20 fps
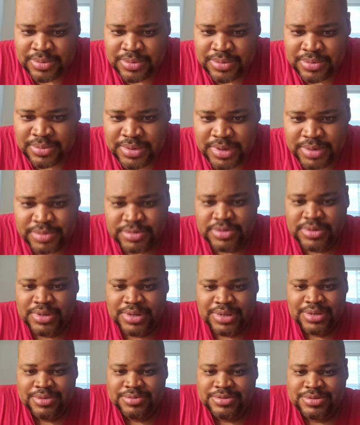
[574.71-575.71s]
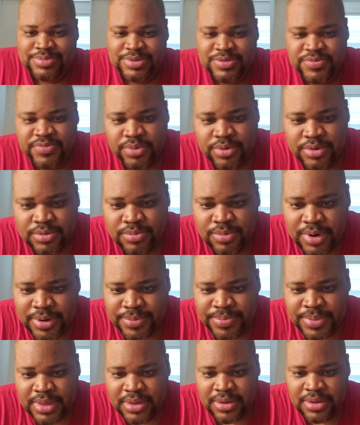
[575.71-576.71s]
They was 3-4-1.
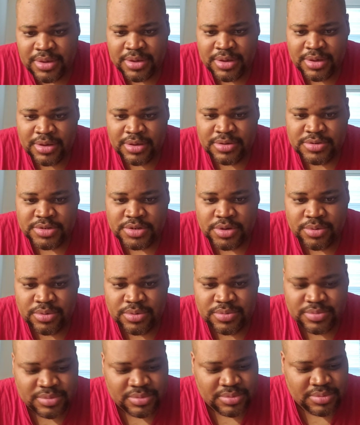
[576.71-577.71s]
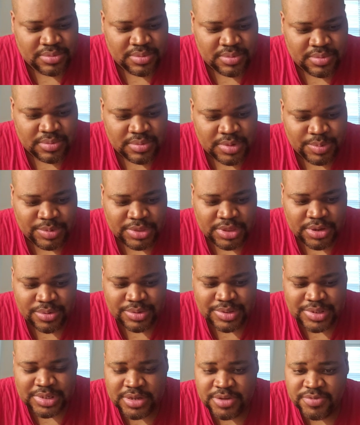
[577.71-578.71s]
So number
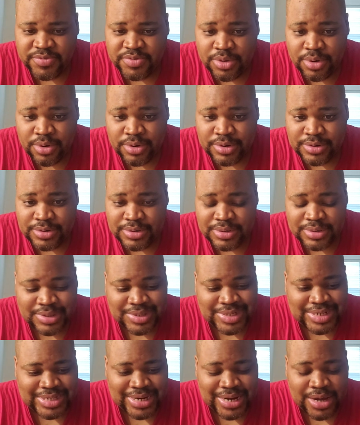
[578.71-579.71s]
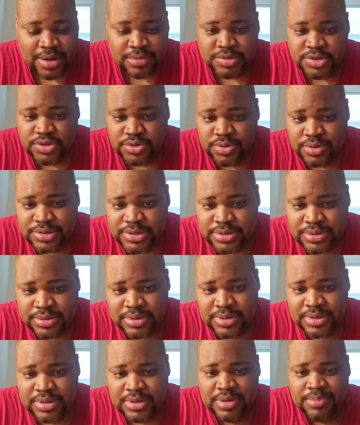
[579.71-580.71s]
13 Florida shut out Georgia
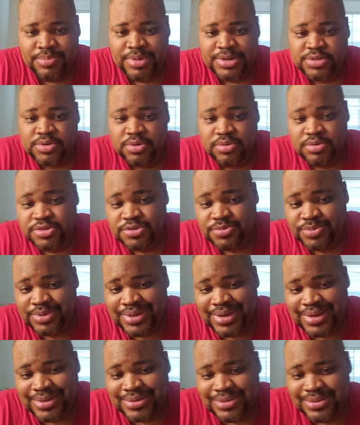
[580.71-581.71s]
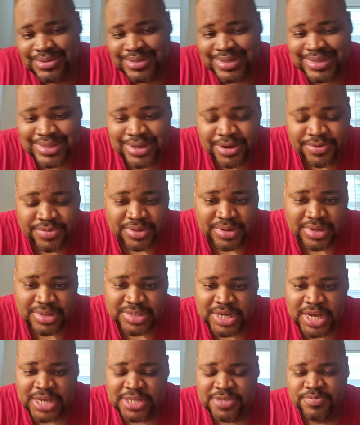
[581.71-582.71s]
by a score of 28-0 in
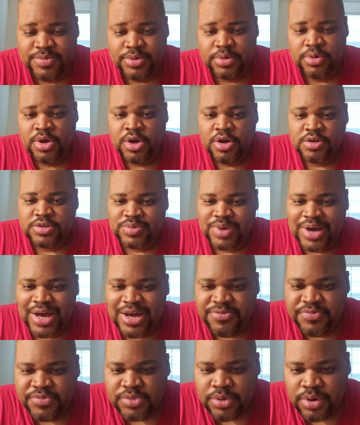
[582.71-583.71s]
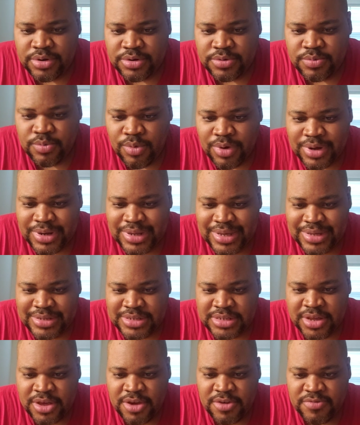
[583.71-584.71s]
Jacksonville. So hot Florida won its
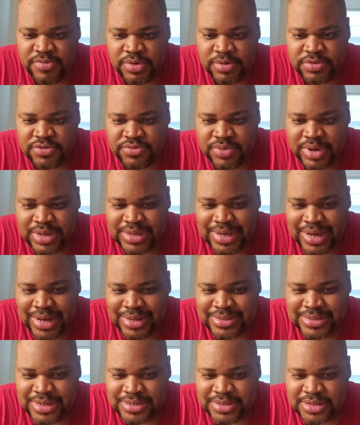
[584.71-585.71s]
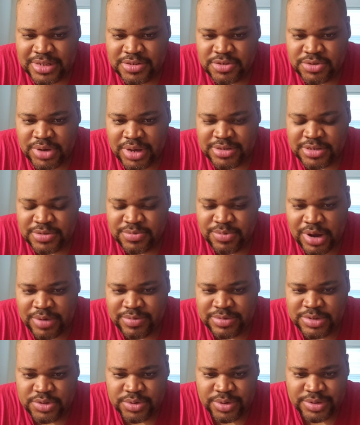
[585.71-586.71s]
5th straight contest in trouncing rival
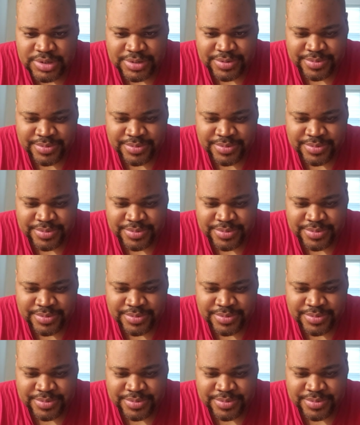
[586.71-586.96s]
Georgia.